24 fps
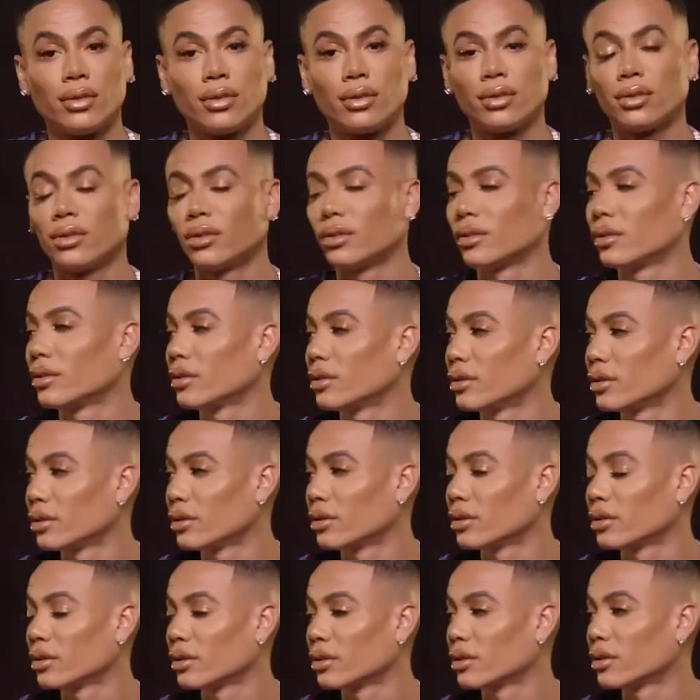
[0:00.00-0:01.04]

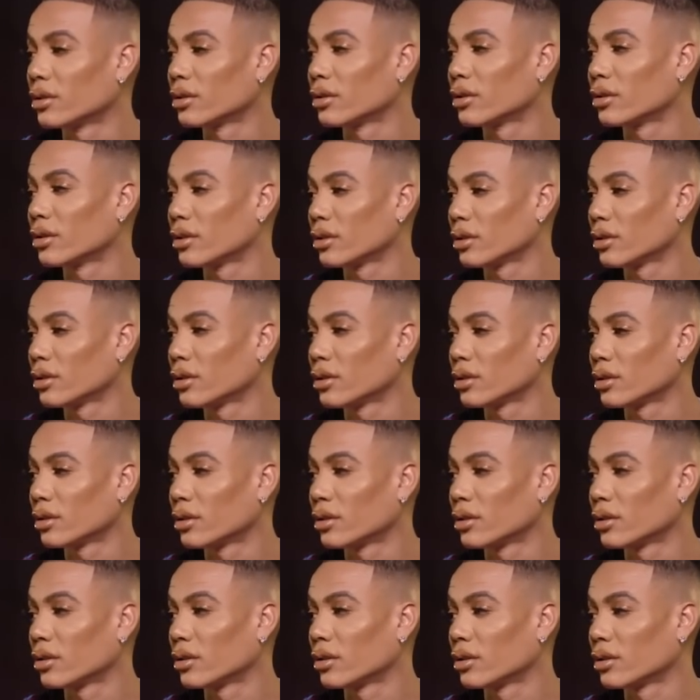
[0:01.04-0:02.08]

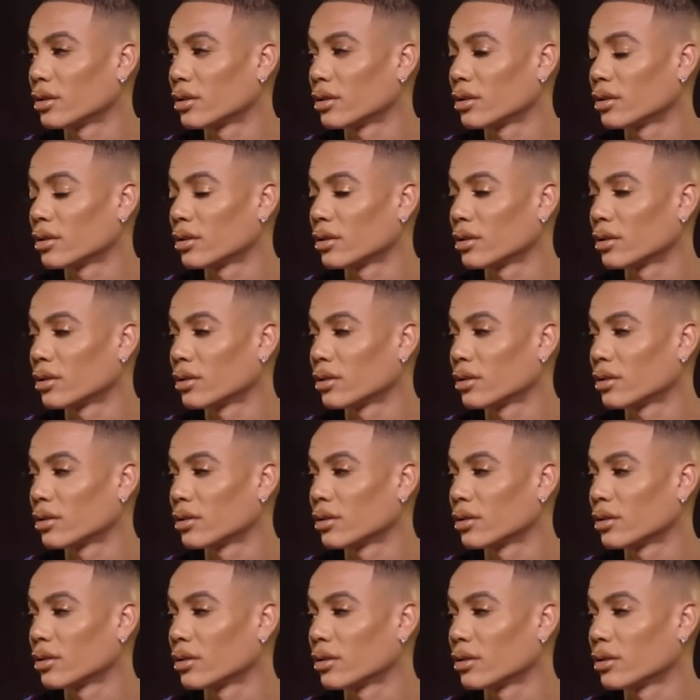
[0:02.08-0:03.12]

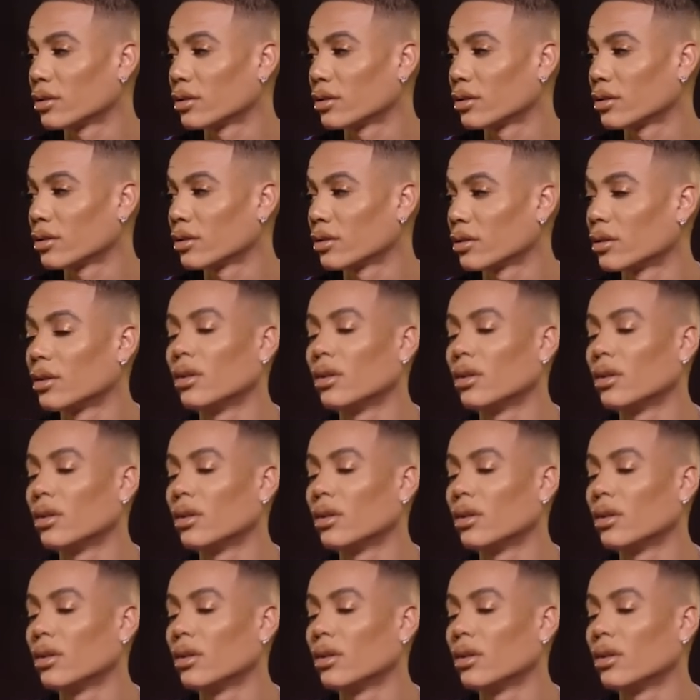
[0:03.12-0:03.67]
(not speaking)